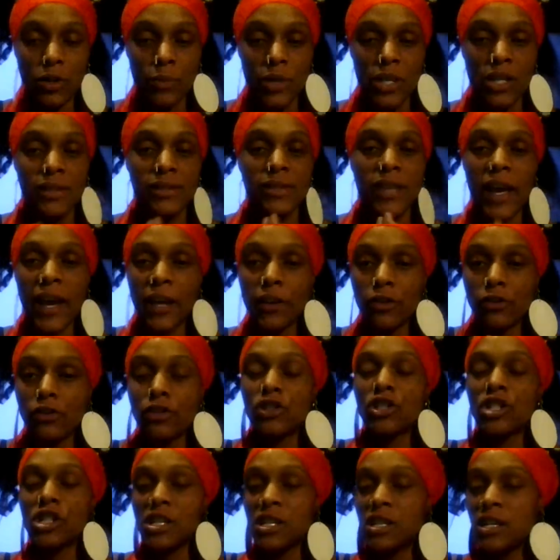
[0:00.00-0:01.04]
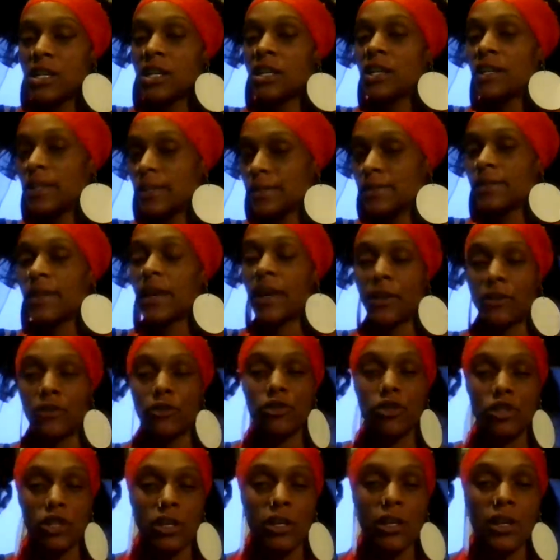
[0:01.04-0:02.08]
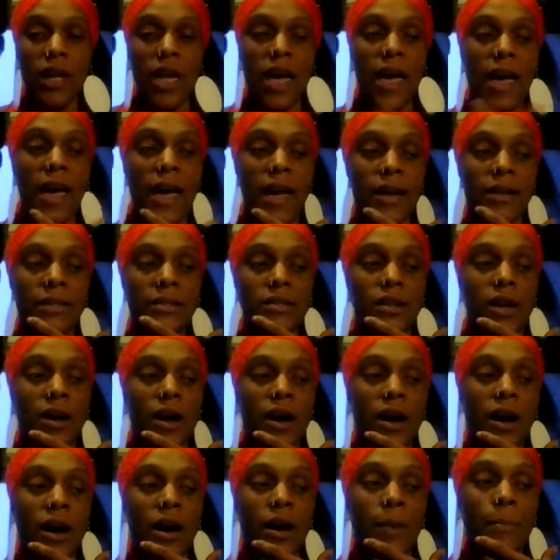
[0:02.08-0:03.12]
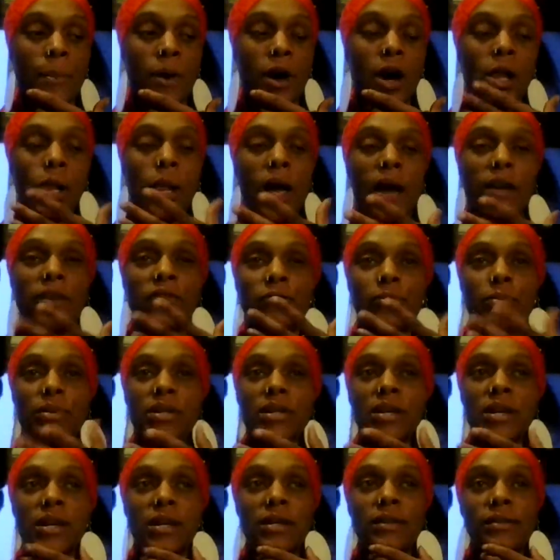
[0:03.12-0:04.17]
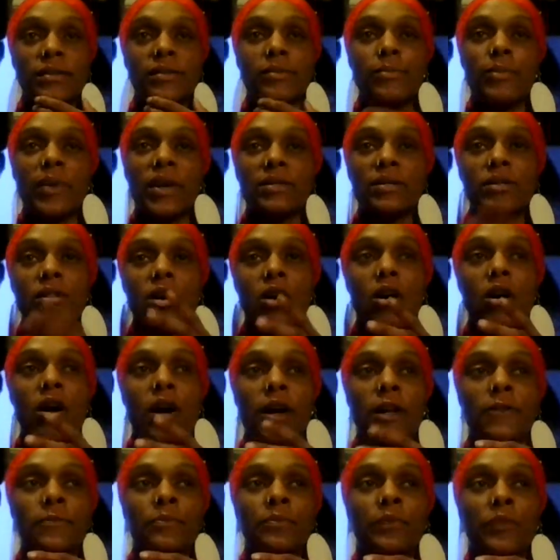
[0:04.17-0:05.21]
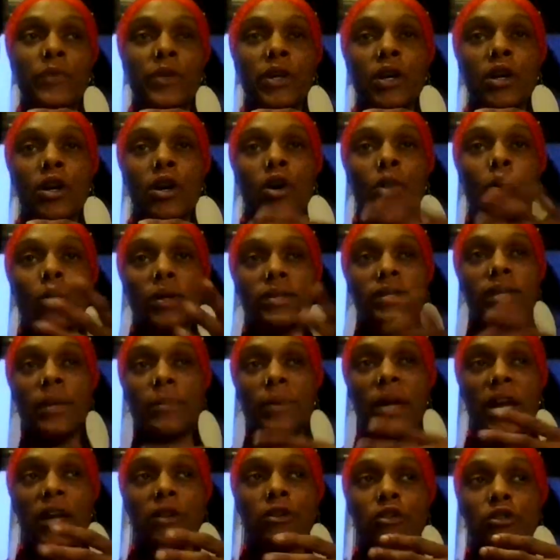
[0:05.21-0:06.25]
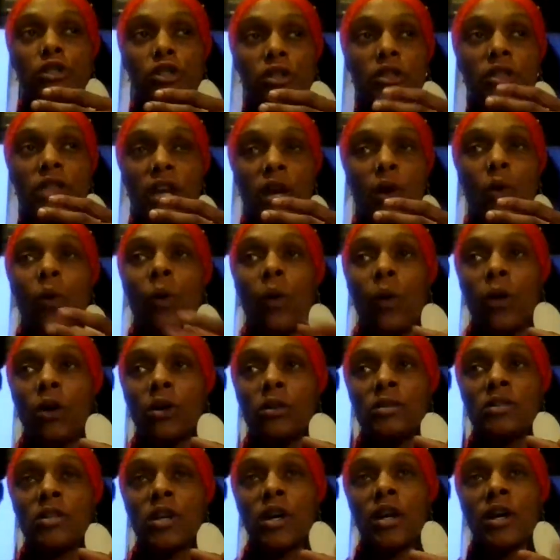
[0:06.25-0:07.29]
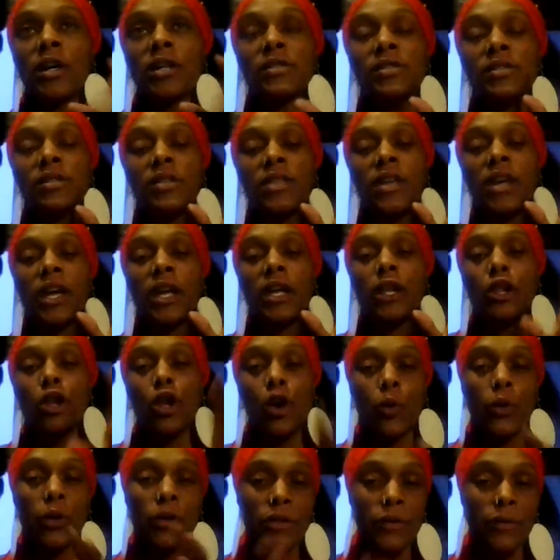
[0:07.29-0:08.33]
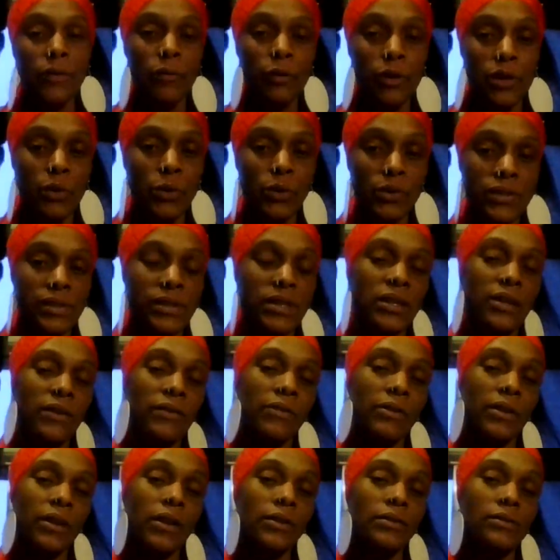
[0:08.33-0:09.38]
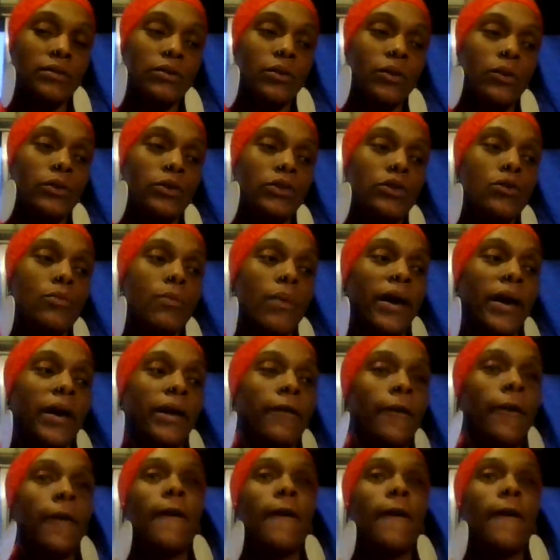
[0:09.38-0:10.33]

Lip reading: because energy is energy. And a lot of beings, based on what type of energy they hold, do they lower the frequency of things. So you might